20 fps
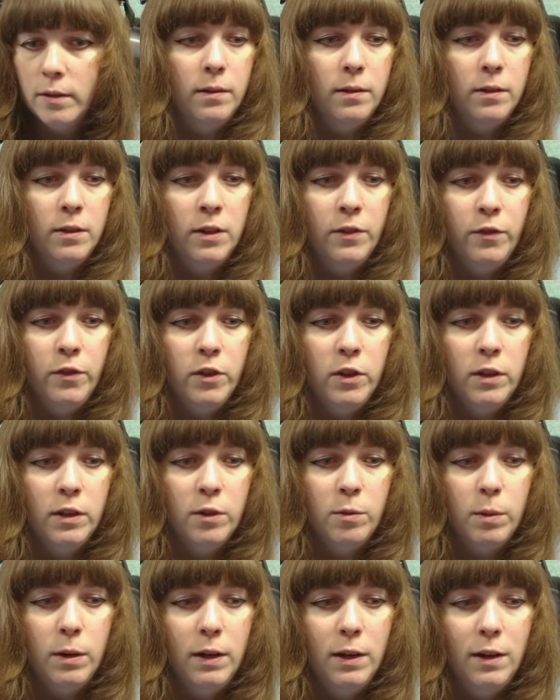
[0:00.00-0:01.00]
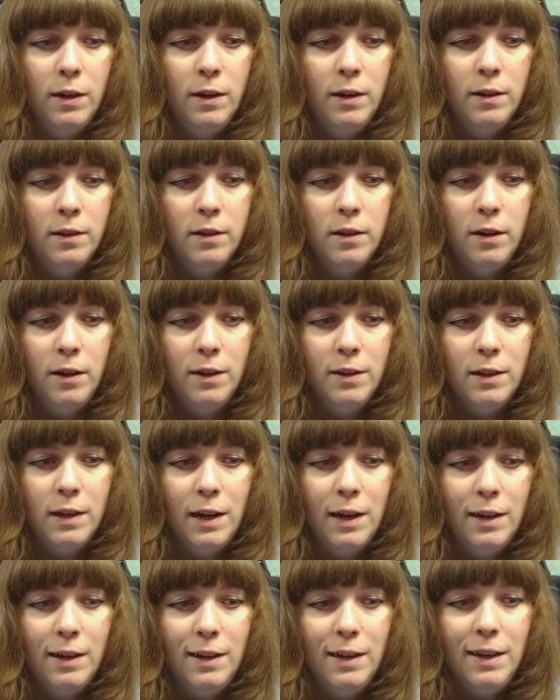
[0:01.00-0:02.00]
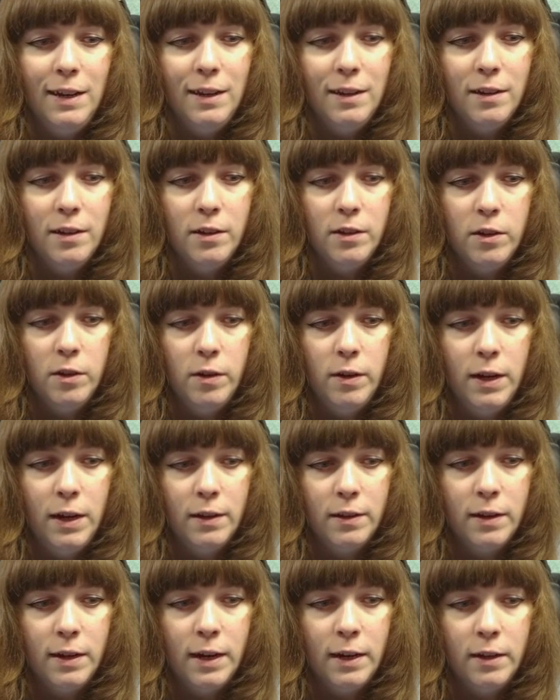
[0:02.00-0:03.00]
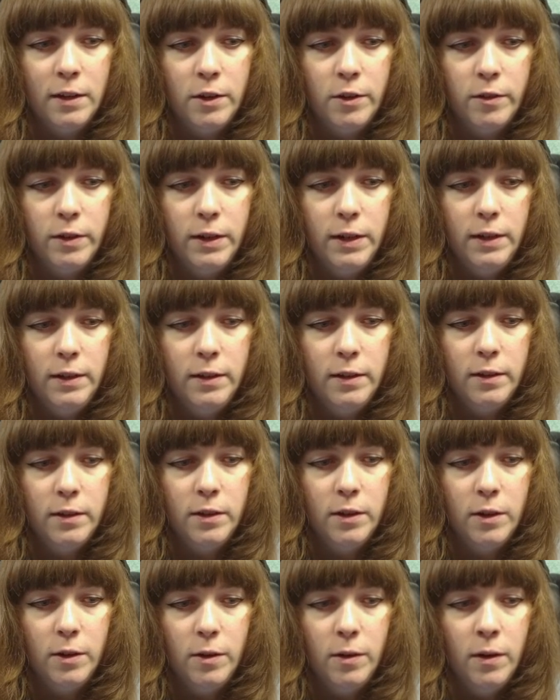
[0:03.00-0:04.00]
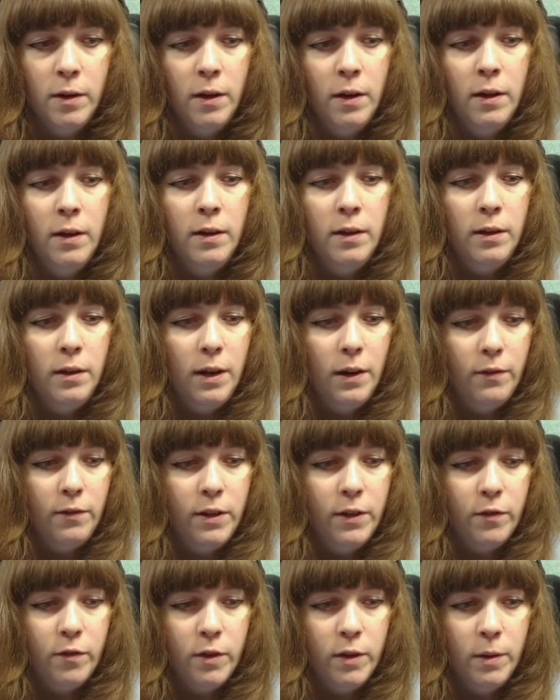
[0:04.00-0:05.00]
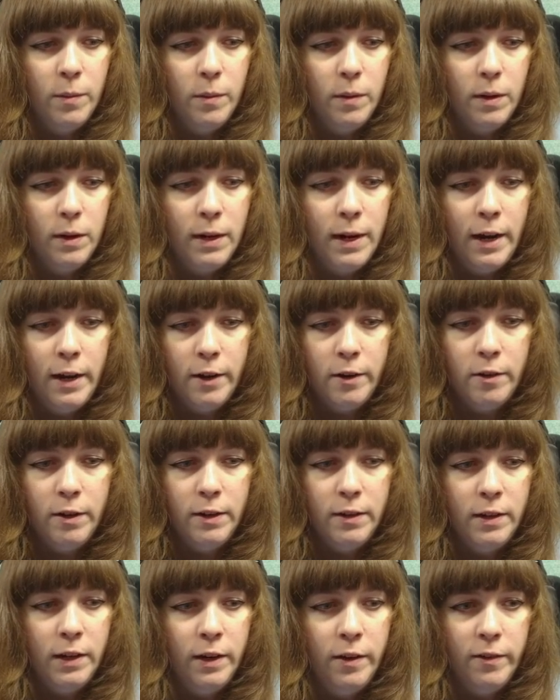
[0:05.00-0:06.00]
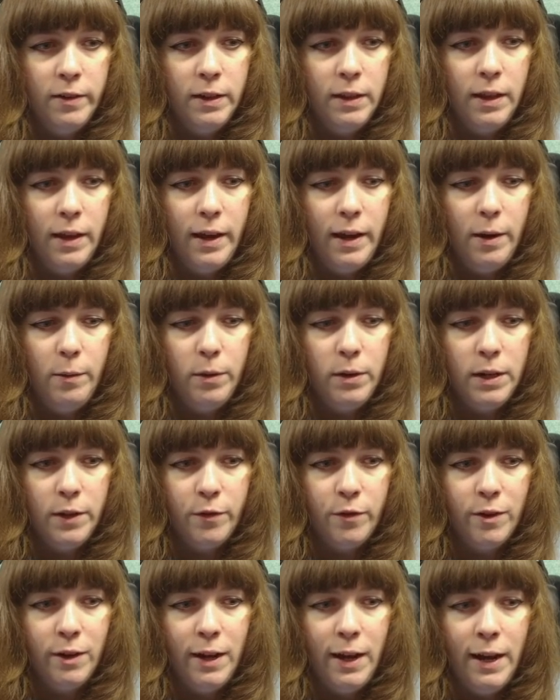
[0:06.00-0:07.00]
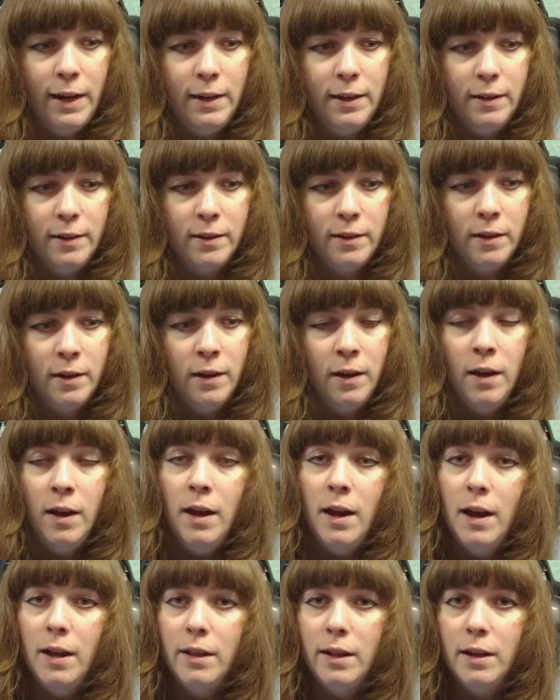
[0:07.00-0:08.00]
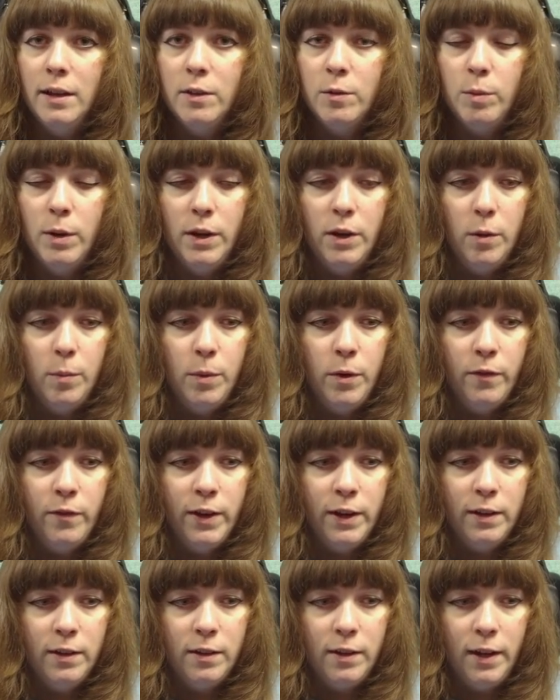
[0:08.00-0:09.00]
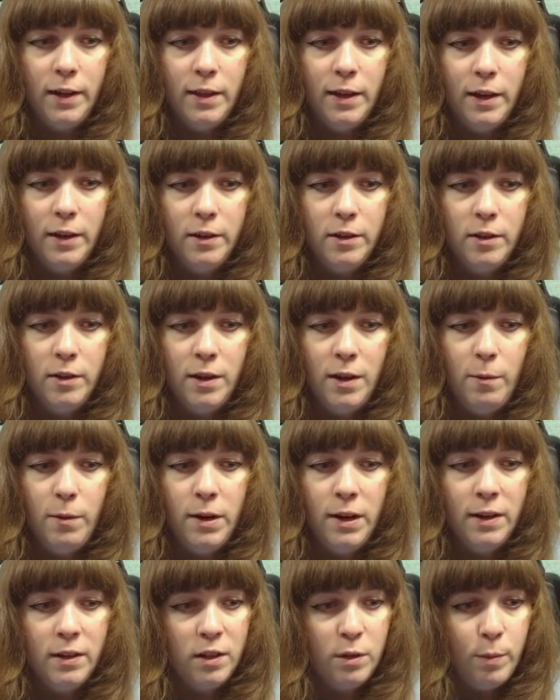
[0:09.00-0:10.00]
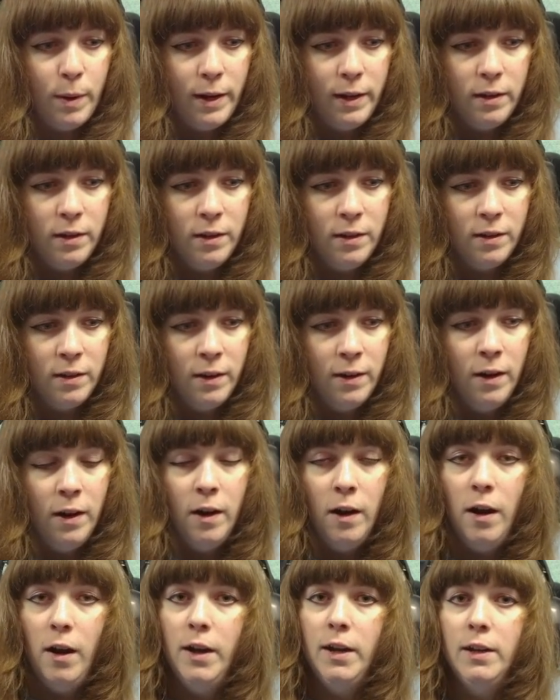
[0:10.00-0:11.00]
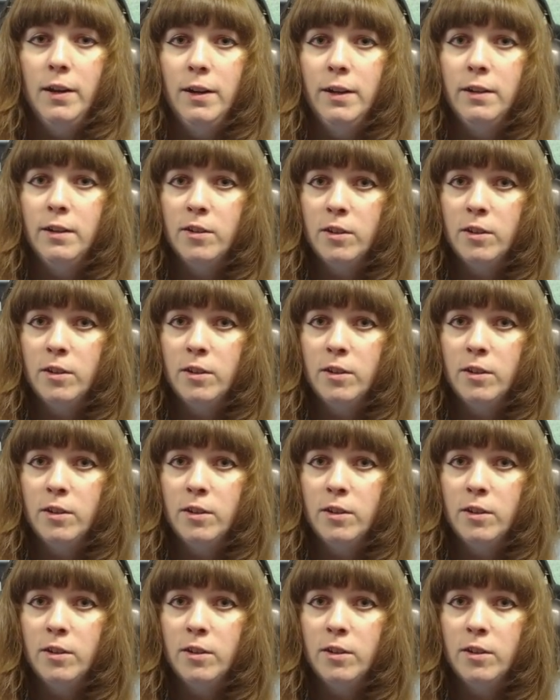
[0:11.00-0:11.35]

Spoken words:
the difference of this one is nice and neat. So it has categories, so you have different categories here and there with different headers, and that is where you'll put things like that. So that one has spaces. INI does